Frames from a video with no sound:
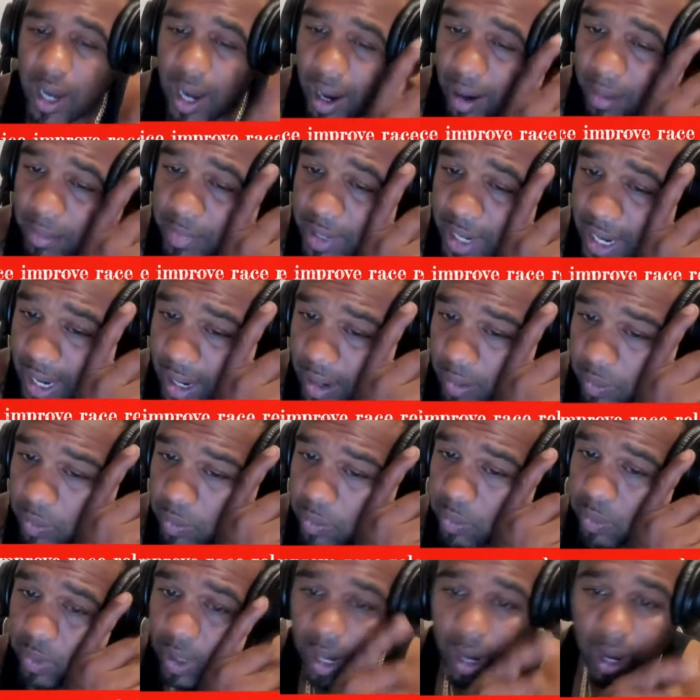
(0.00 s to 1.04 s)
I'm not
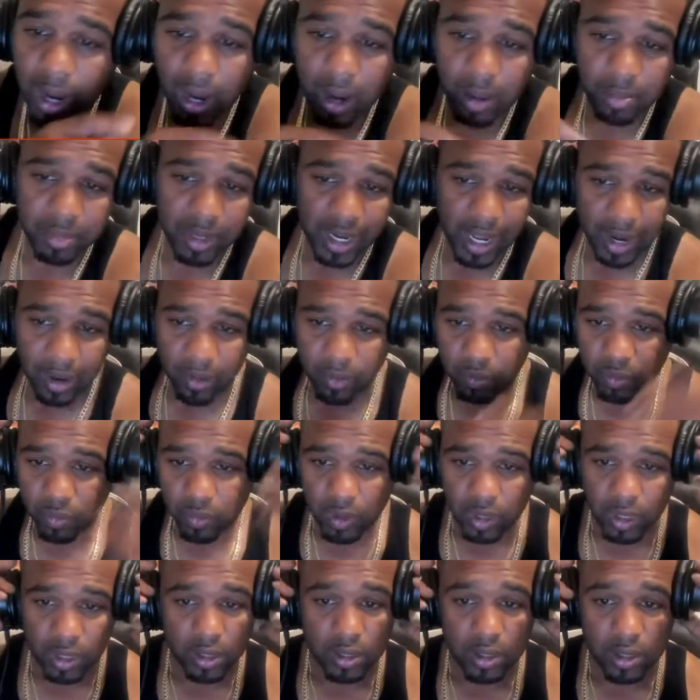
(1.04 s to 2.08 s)

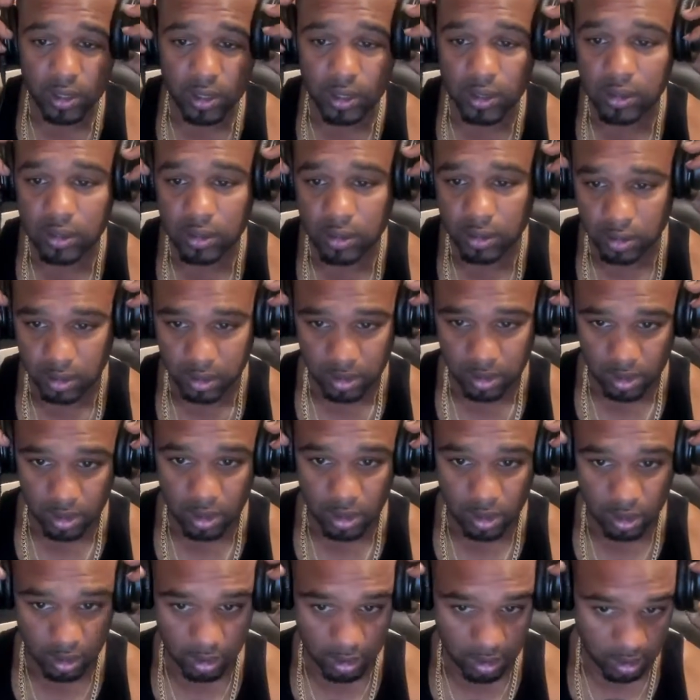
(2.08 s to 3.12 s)
one
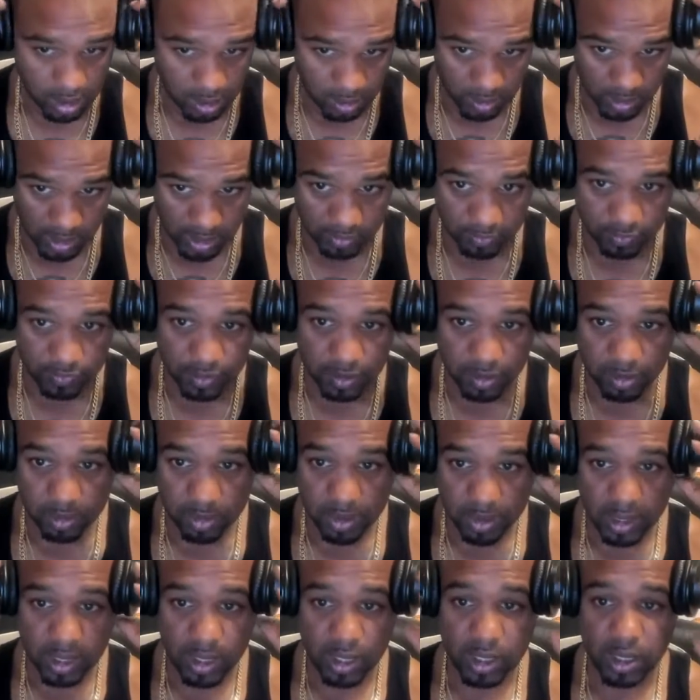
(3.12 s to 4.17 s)
that's gonna
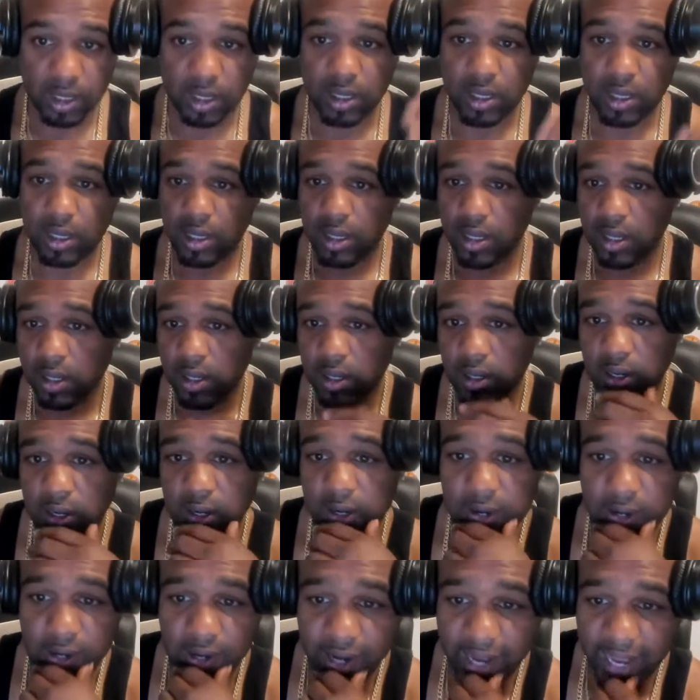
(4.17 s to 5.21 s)
be
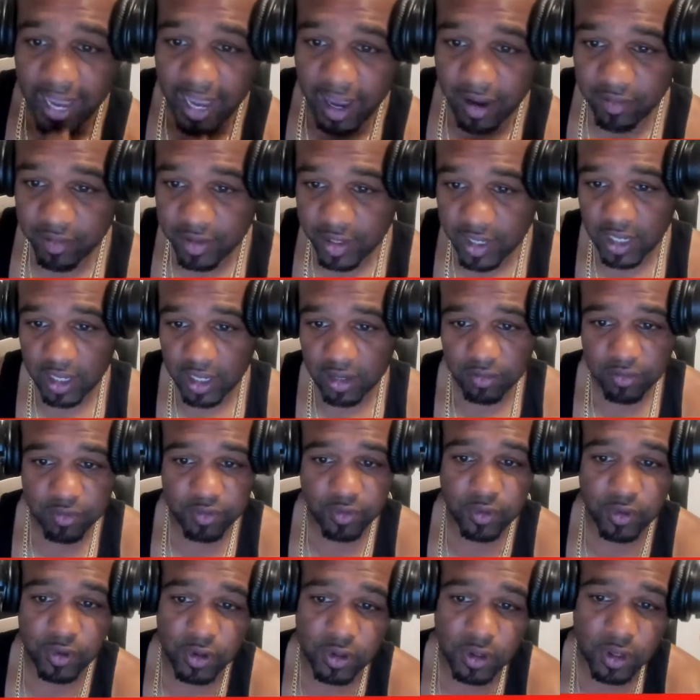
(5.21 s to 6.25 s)
an advocate
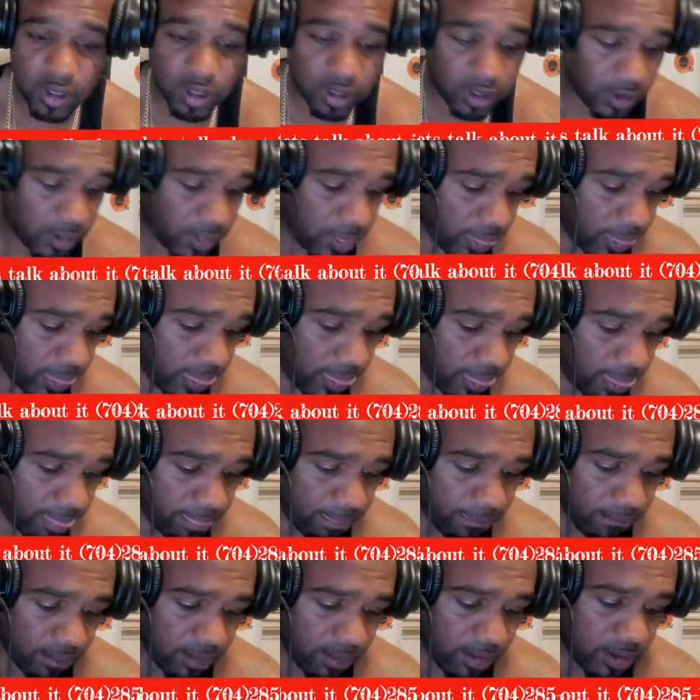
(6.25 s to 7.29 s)
for
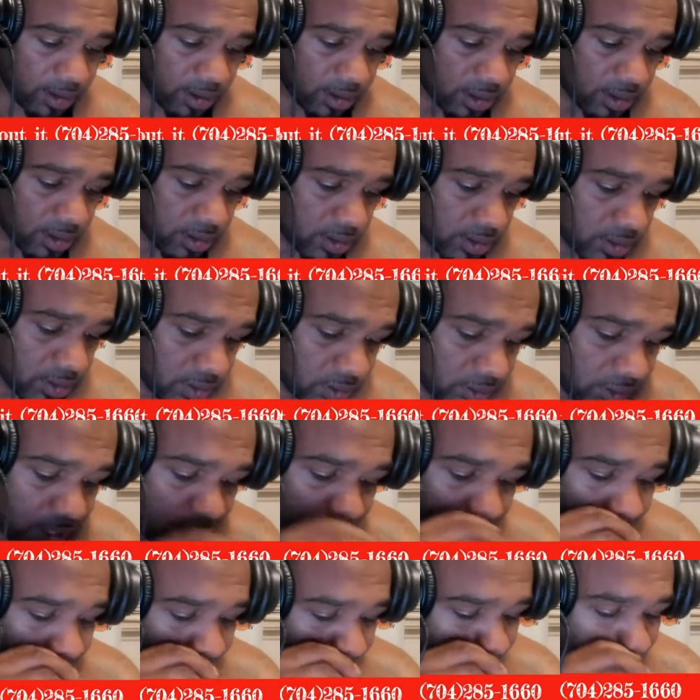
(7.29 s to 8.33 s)

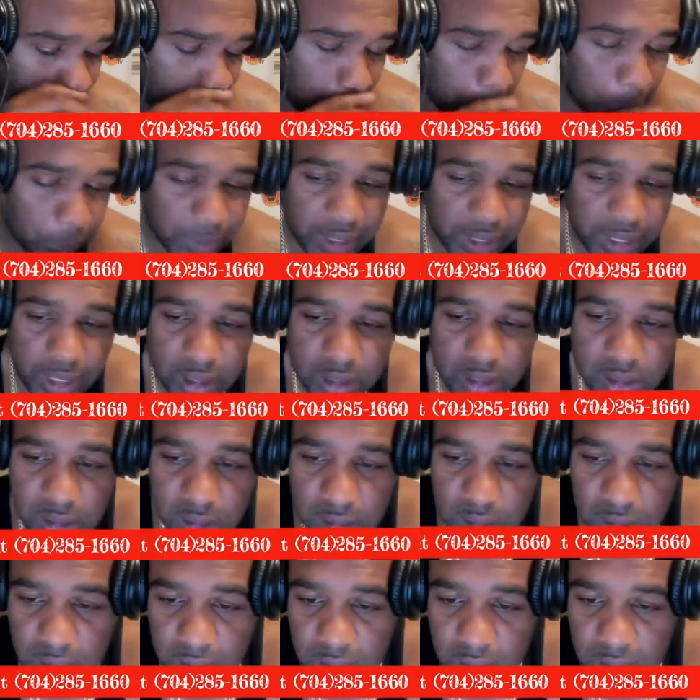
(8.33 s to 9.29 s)
saying we don't need to